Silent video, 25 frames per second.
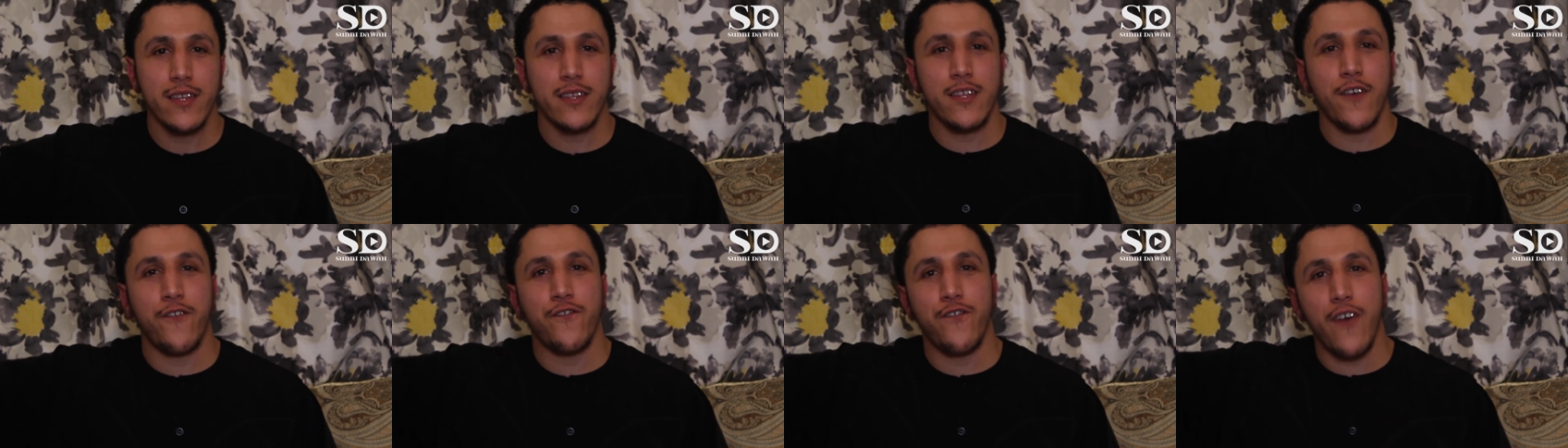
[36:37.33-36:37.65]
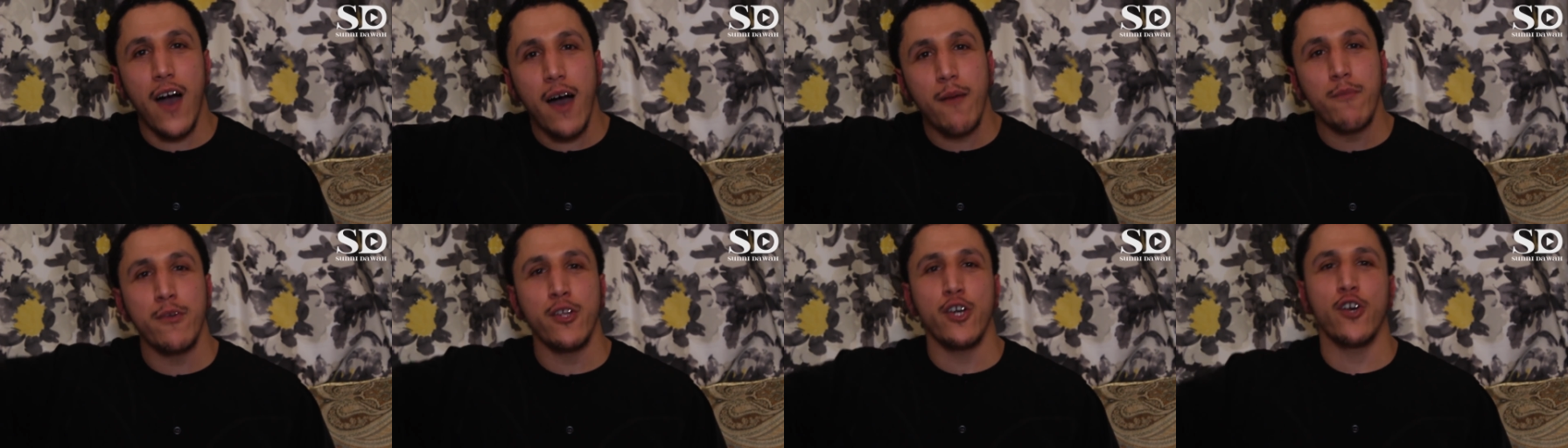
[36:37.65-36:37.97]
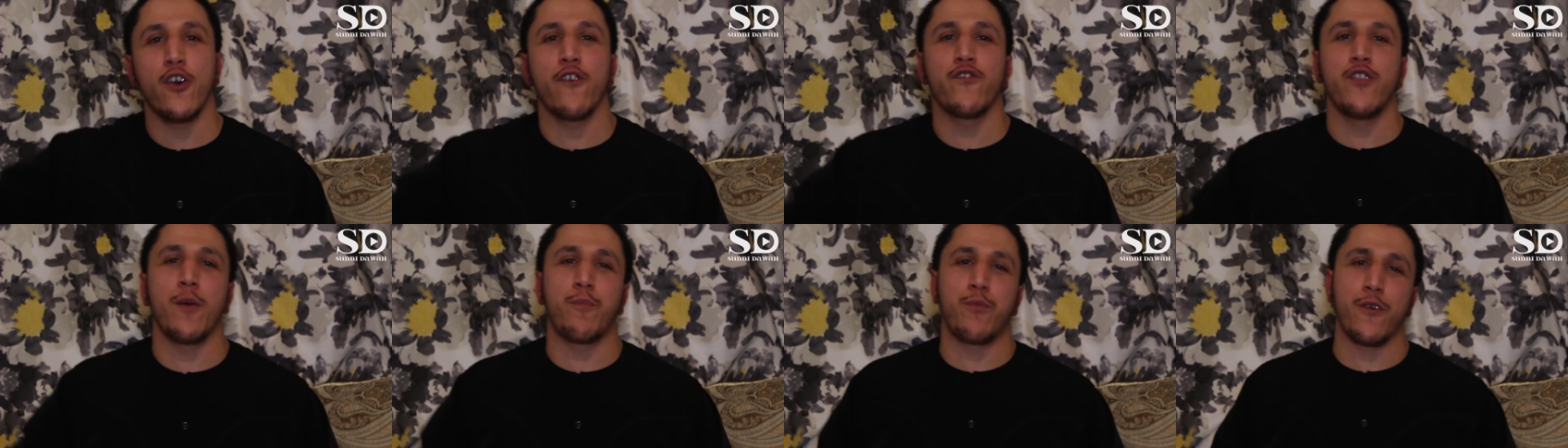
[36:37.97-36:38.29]
the
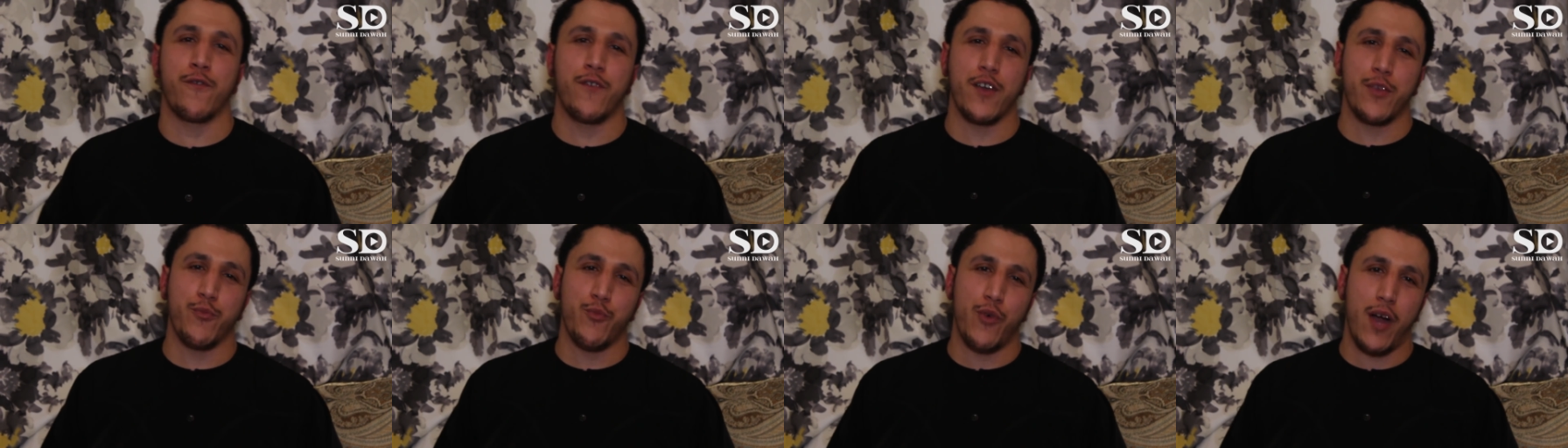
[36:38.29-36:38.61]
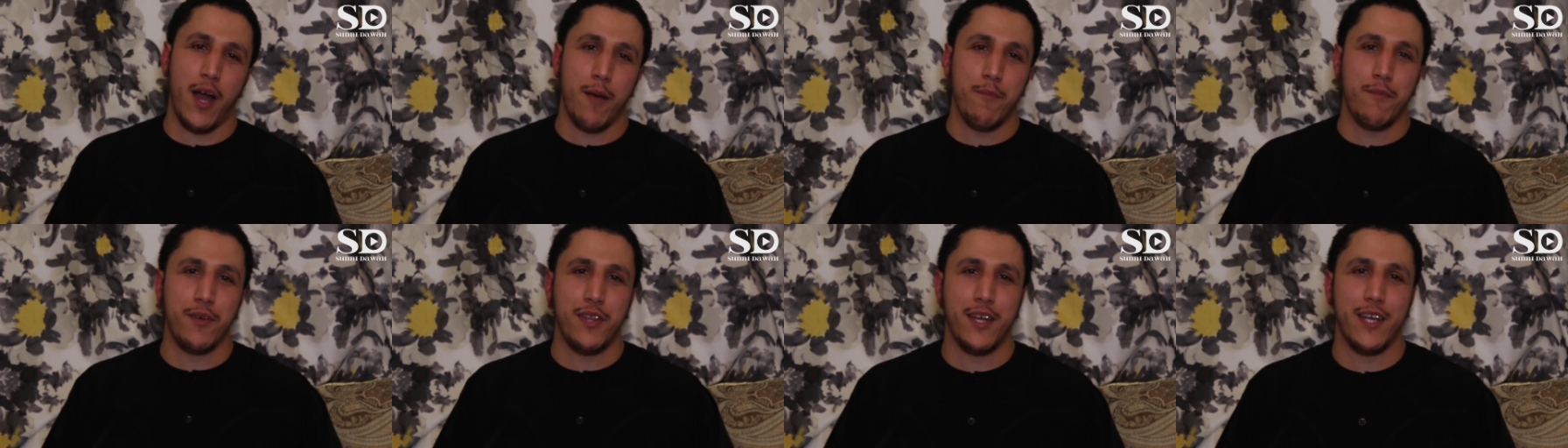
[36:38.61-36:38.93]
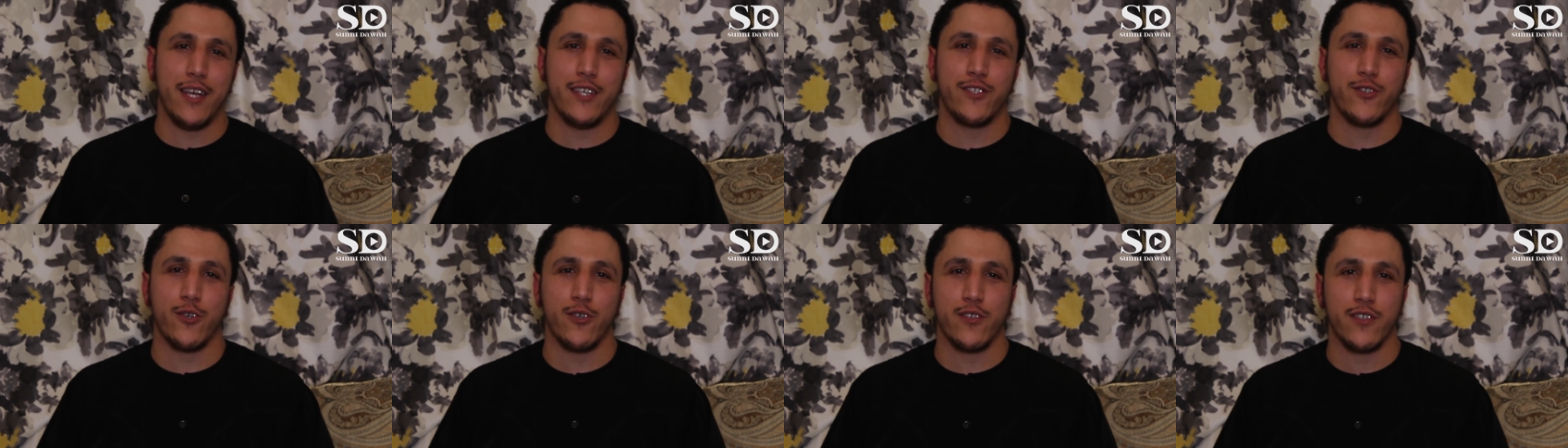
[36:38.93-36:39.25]
family of the Prophet Muhammad.
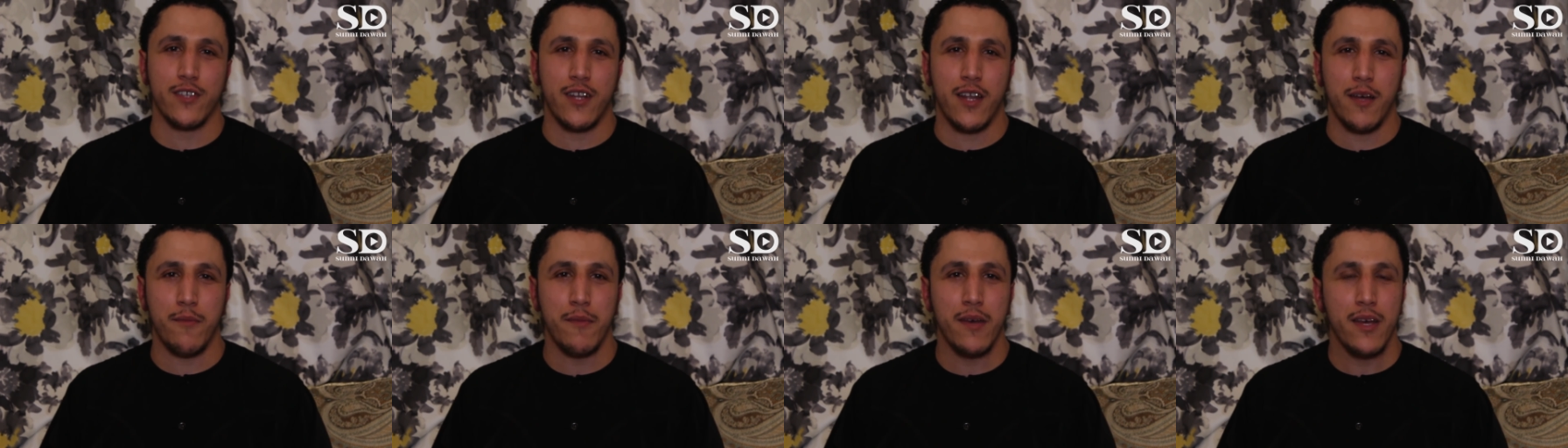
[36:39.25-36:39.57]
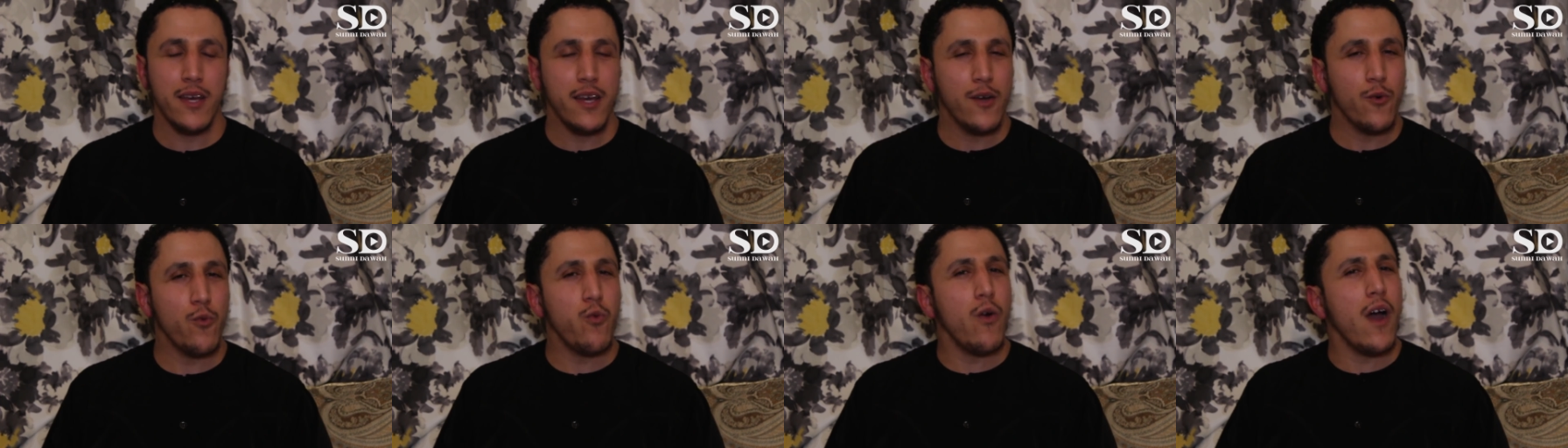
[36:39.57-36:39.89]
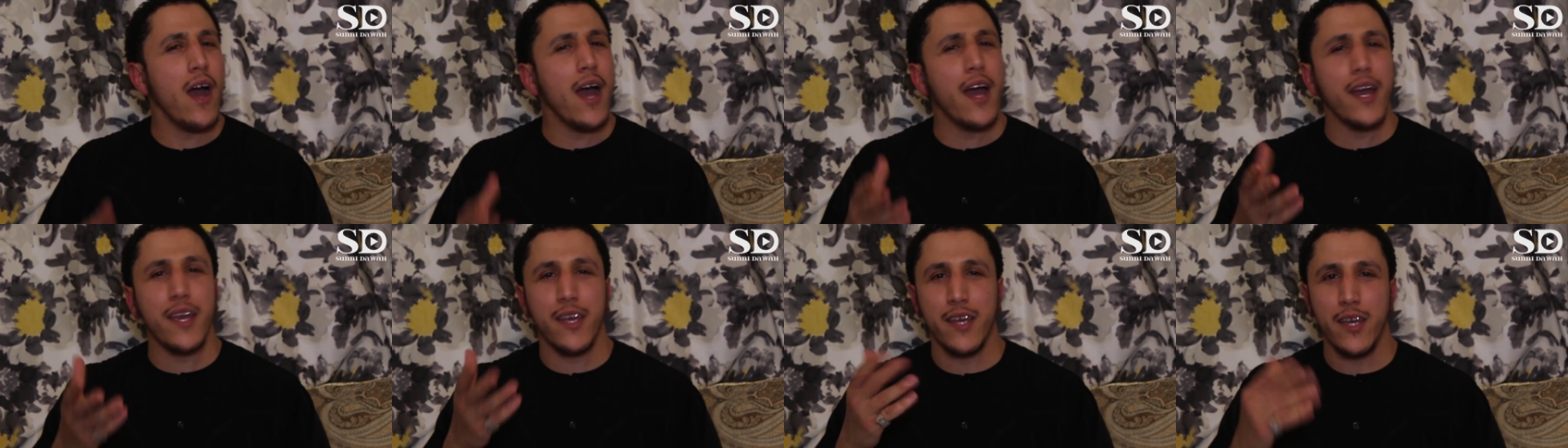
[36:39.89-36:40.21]

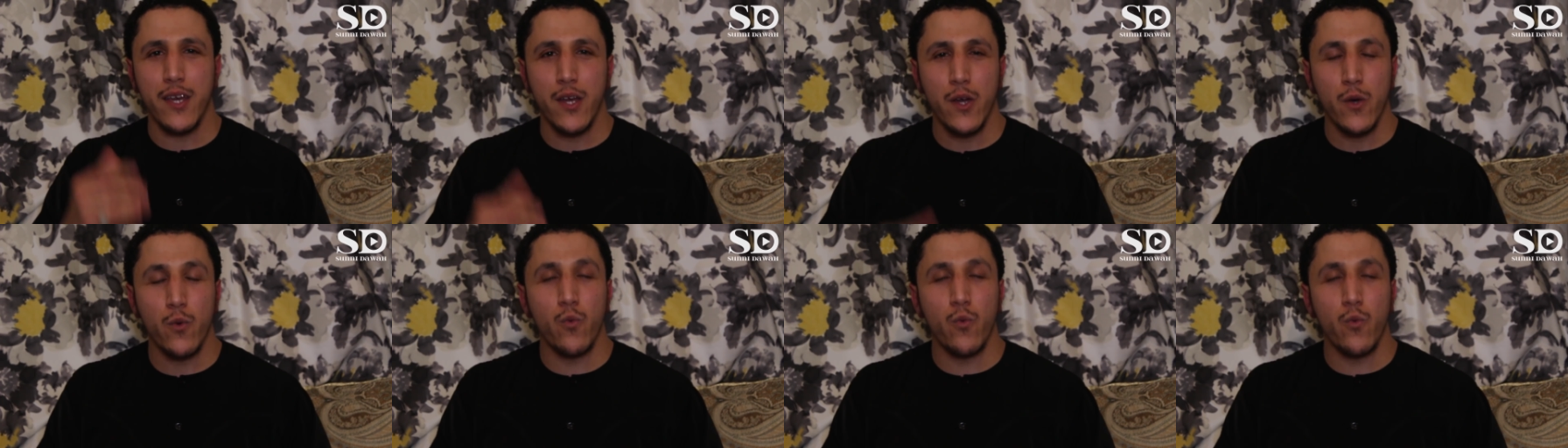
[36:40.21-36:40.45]
Why?